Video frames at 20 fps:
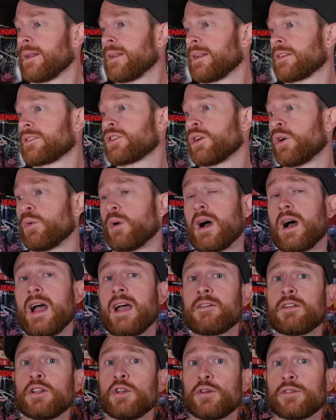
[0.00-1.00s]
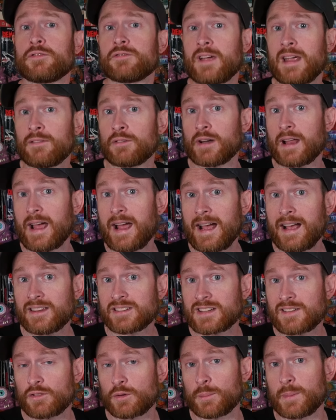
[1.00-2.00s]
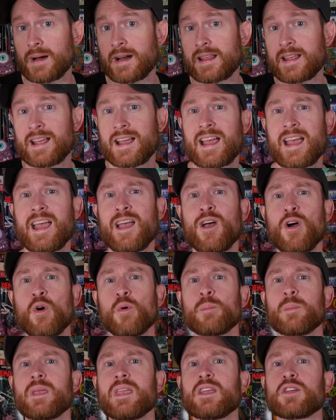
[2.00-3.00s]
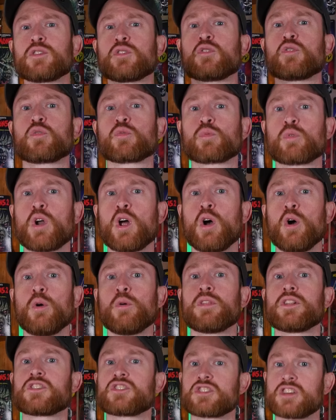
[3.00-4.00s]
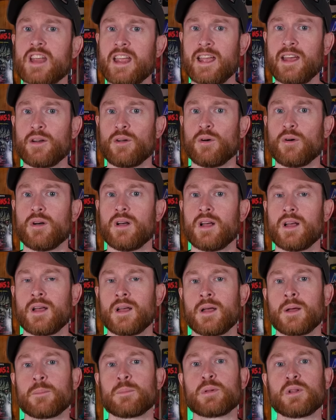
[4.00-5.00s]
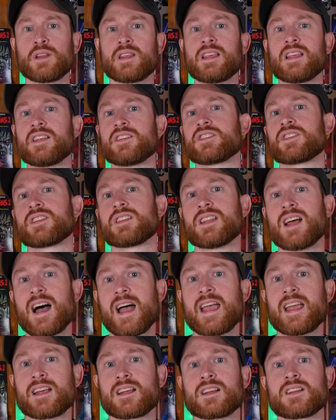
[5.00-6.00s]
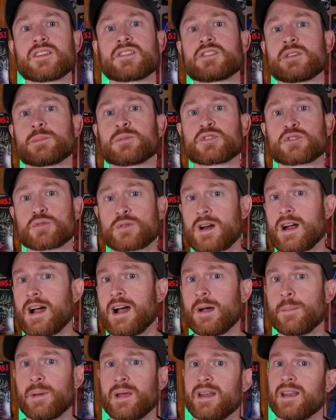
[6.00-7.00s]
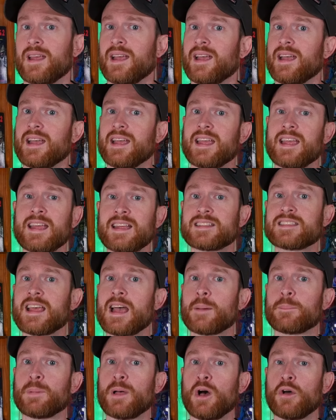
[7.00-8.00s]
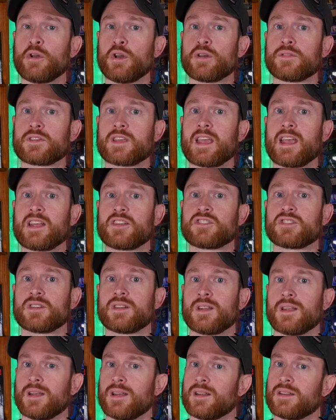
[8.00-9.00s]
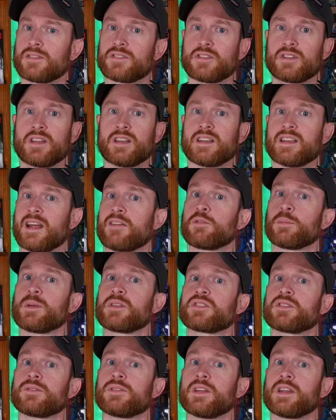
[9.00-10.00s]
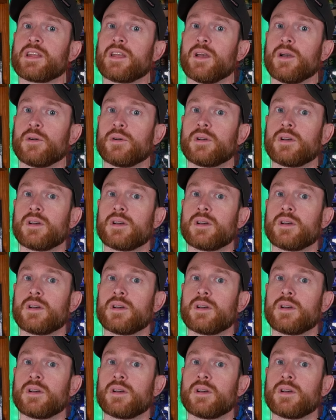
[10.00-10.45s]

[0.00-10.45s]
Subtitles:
So I have a little favor to ask everybody. Help me grow the channel. Please like, subscribe, and hit that bell notification so you never miss a video.